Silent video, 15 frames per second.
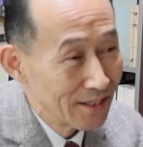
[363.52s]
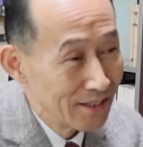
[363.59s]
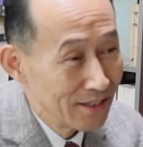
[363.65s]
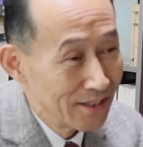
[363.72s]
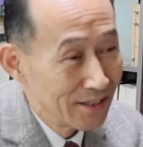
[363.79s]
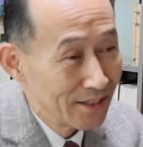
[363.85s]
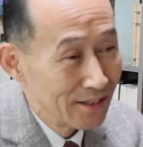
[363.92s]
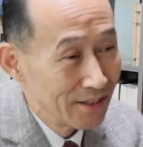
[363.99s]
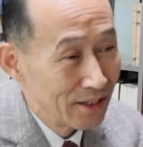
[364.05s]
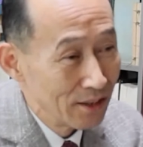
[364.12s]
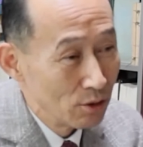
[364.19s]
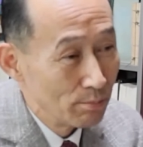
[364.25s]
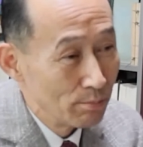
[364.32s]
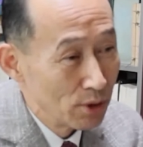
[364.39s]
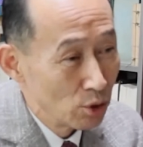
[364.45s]

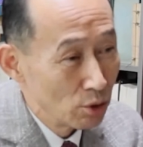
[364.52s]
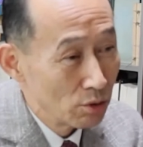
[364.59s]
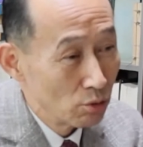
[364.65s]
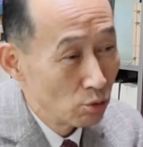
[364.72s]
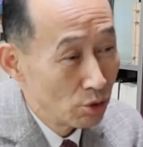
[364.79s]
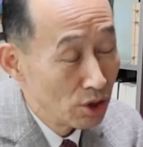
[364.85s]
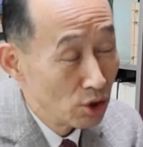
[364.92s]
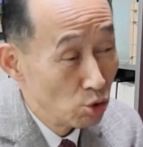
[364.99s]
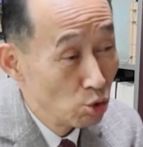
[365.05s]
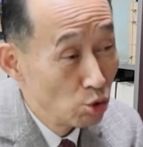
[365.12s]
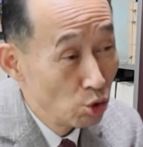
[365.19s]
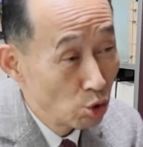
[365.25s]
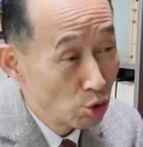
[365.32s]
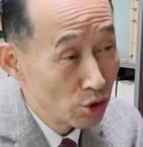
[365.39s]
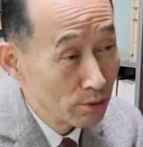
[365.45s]
H2O2 is also a type
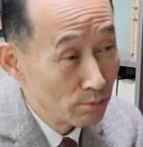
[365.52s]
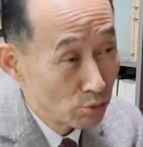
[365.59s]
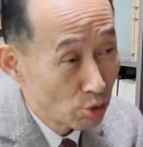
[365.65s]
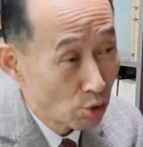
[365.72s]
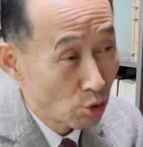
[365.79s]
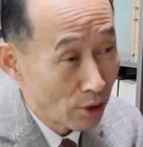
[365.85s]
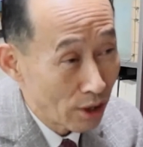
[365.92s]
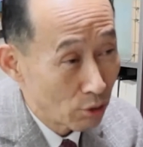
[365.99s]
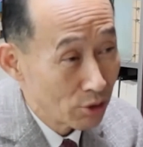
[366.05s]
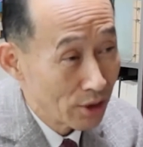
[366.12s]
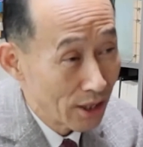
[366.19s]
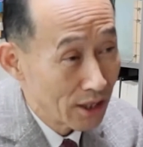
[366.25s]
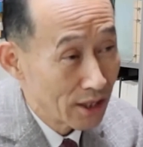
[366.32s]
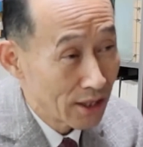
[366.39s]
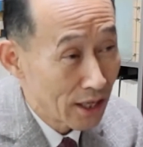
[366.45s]
of radical.
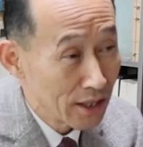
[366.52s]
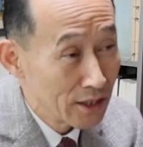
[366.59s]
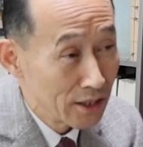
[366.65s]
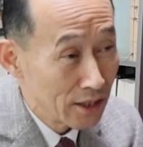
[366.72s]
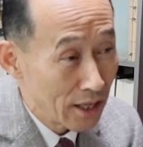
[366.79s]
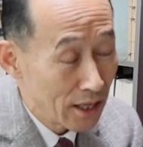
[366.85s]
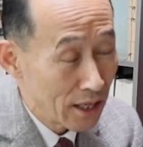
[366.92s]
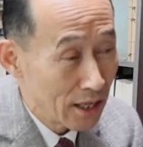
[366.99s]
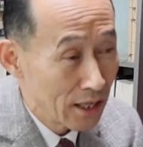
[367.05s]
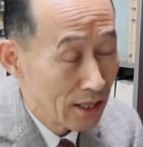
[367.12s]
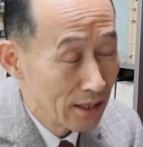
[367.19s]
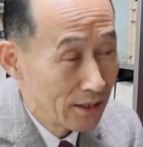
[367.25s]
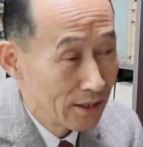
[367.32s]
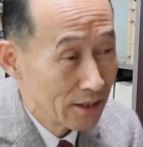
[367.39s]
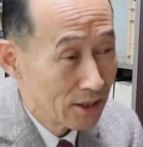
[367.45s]
Radical
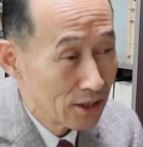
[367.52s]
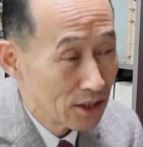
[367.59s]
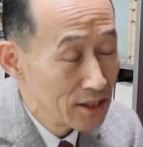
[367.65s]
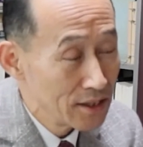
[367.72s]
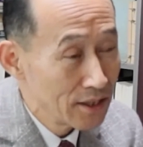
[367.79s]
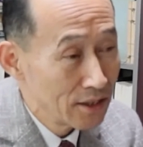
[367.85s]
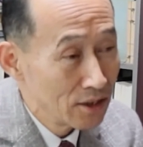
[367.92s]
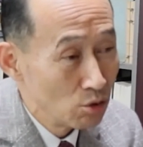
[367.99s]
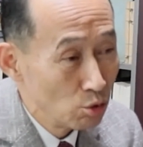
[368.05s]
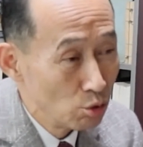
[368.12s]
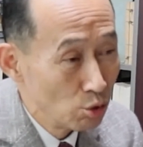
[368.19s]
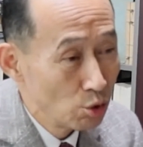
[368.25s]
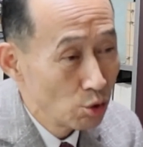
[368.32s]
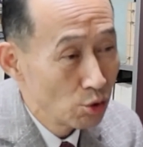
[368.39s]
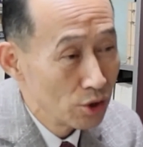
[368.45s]
refers to
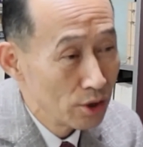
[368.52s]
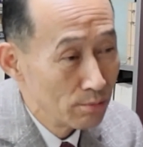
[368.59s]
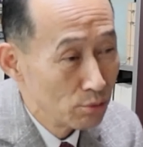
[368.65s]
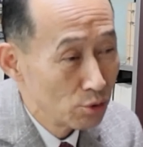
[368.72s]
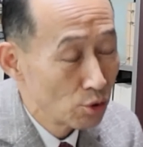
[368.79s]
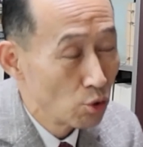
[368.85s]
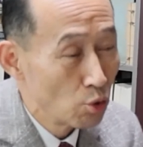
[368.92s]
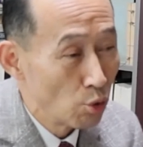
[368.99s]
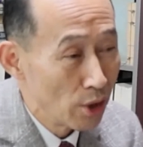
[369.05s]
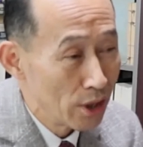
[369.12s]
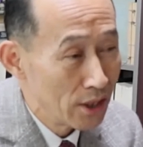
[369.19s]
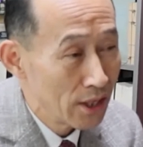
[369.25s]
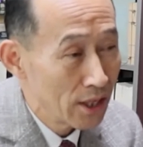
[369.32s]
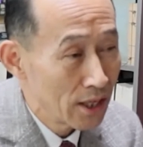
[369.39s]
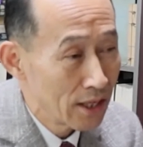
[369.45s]
reactive substances
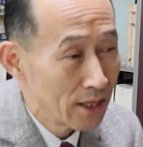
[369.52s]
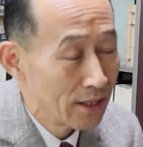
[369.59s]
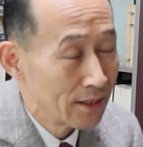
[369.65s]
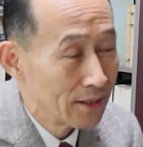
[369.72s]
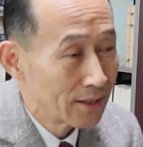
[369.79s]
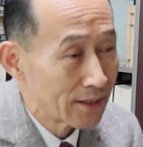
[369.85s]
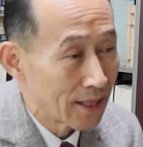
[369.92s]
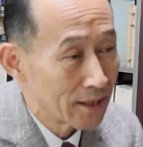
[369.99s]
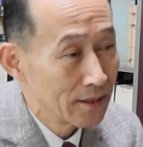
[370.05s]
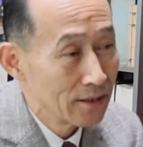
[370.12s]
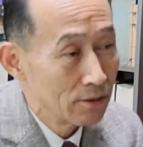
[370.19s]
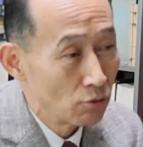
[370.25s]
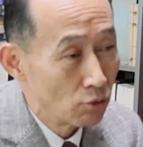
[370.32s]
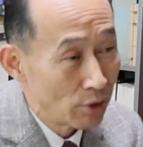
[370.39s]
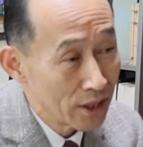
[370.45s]
including
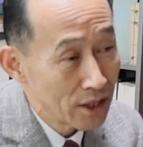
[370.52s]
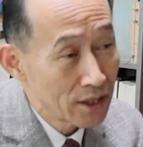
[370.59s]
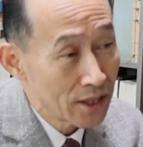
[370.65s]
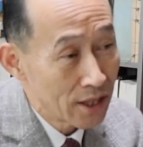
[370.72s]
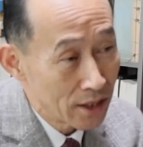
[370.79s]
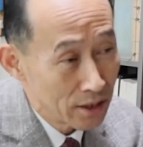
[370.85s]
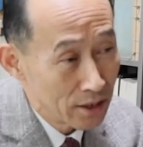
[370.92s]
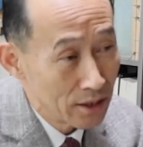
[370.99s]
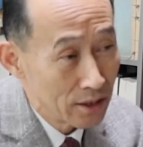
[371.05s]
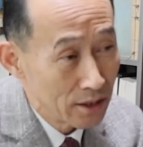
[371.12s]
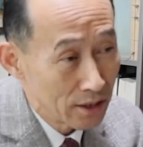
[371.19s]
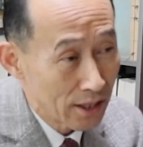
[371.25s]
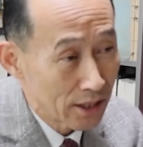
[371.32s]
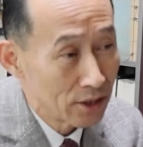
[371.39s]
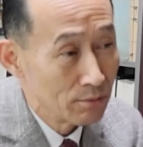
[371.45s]
oxygen.
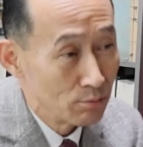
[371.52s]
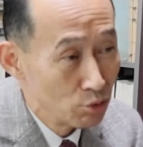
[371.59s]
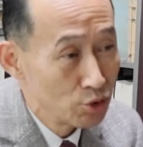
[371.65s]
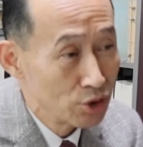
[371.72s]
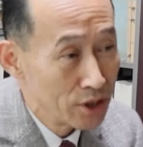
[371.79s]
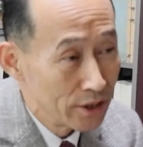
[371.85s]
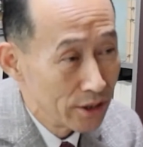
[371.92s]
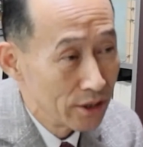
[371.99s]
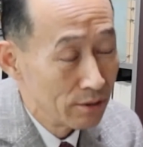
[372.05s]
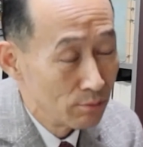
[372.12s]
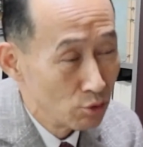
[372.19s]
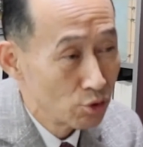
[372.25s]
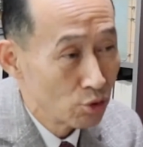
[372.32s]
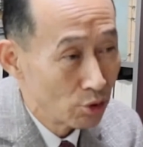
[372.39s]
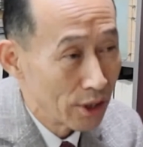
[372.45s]
Oxygen is the key
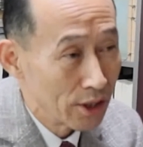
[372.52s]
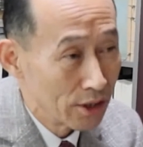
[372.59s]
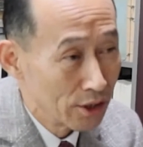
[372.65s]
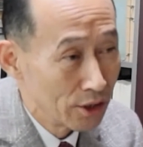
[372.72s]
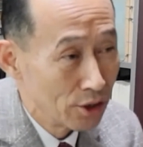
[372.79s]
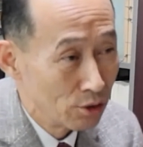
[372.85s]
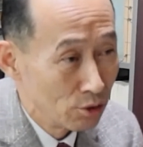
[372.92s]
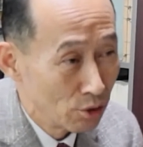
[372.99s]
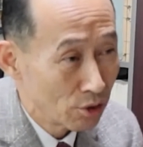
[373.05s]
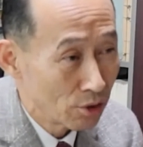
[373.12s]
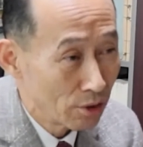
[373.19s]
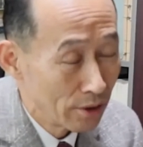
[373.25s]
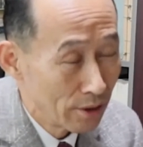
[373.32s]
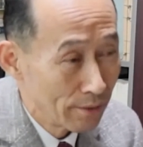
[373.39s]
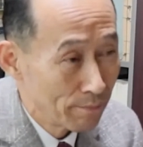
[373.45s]
here, and we also
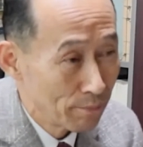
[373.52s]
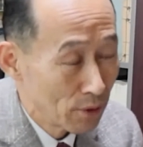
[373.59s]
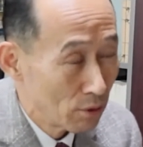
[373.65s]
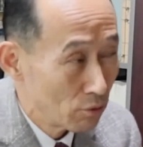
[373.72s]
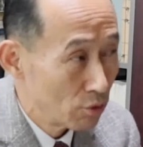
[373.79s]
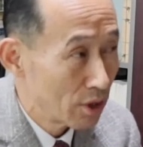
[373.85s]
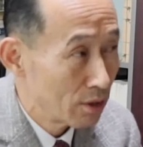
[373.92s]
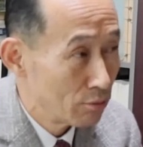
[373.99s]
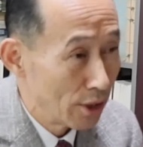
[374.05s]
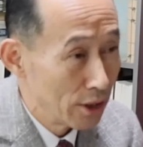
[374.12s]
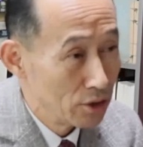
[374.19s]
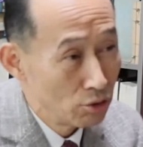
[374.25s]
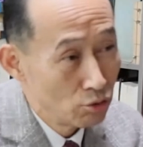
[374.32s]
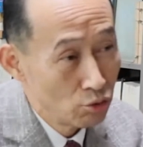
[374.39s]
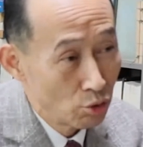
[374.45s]
call it
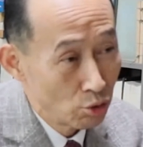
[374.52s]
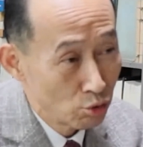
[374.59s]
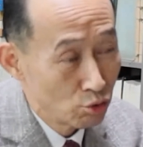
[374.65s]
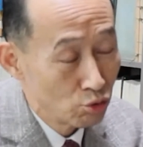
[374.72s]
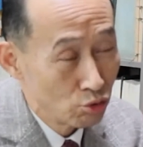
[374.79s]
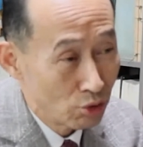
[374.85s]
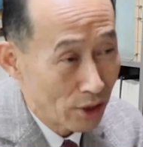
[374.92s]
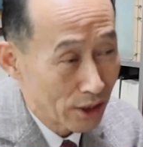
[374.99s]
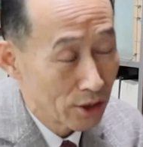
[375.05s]
active oxygen.